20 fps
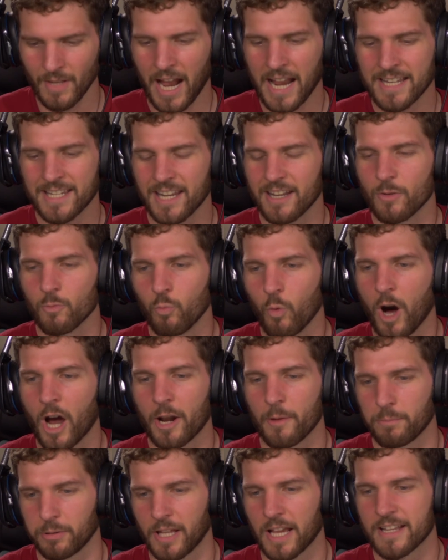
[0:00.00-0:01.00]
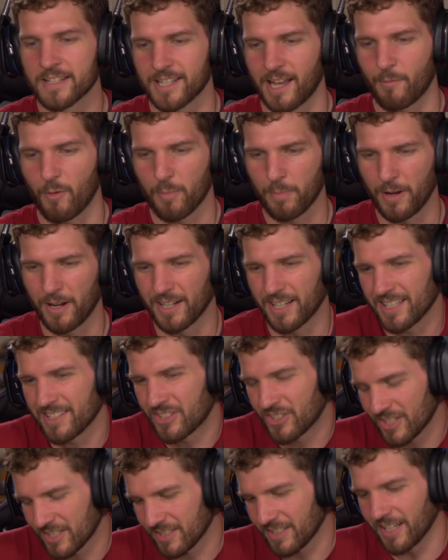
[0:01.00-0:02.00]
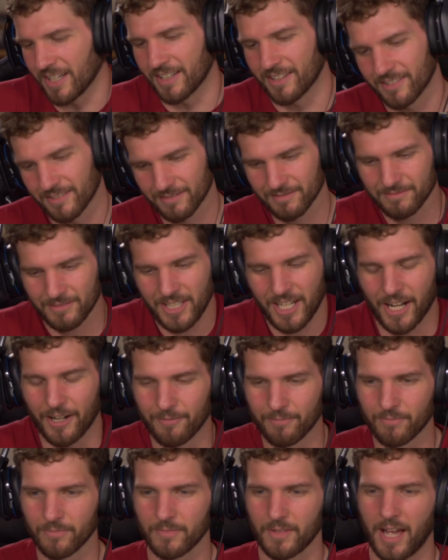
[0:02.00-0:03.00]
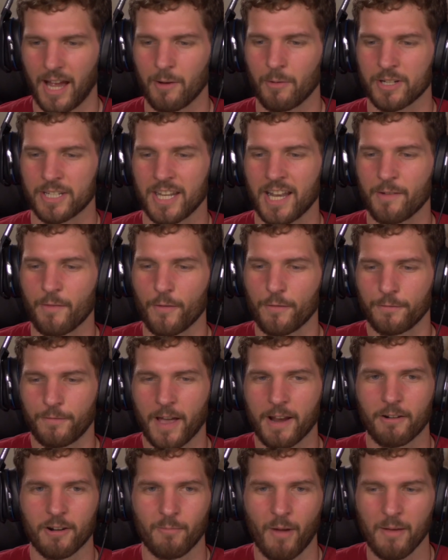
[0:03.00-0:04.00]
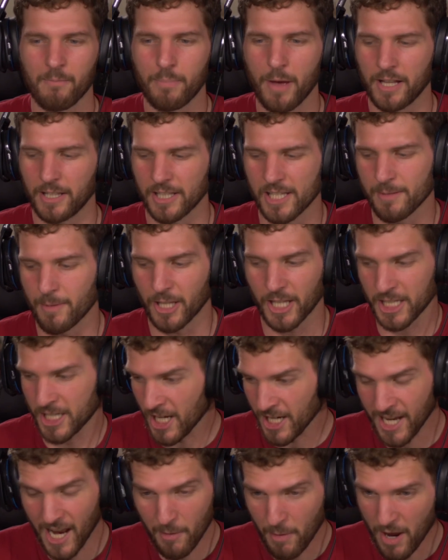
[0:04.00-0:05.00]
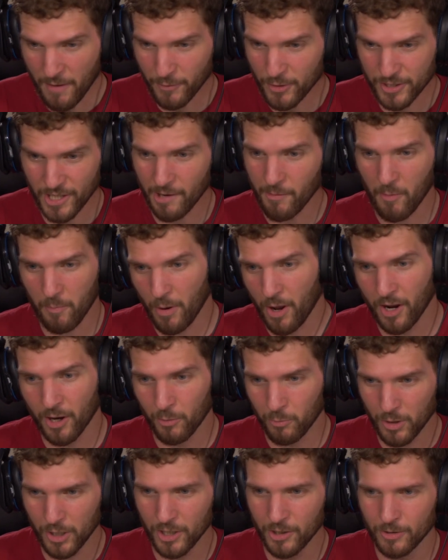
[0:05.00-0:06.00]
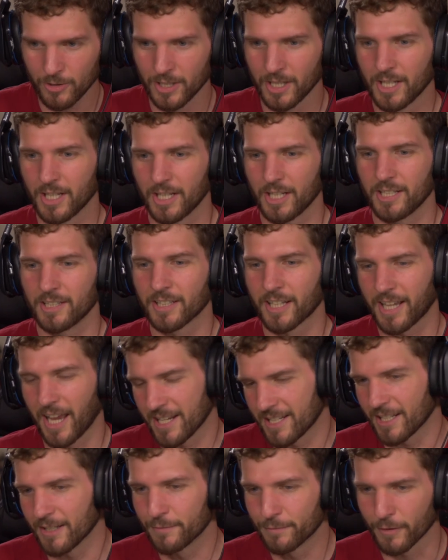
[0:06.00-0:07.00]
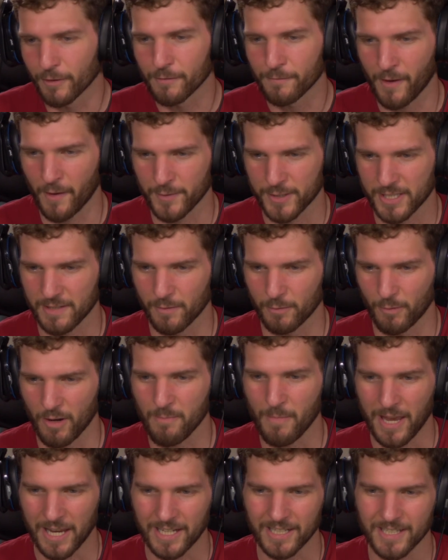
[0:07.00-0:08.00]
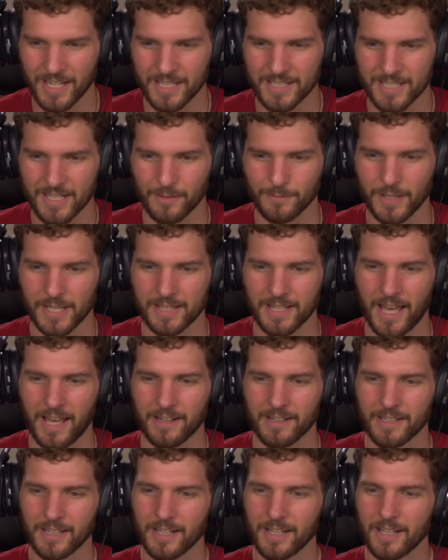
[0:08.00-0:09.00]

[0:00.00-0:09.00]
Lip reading: I didn't want to play Cyberpunk. It's just like, you know, I didn't have a fire in my belly about like, I can't wait for Cyberpunk, woo! Like I did for Final Fantasy VII Remake and stuff like that.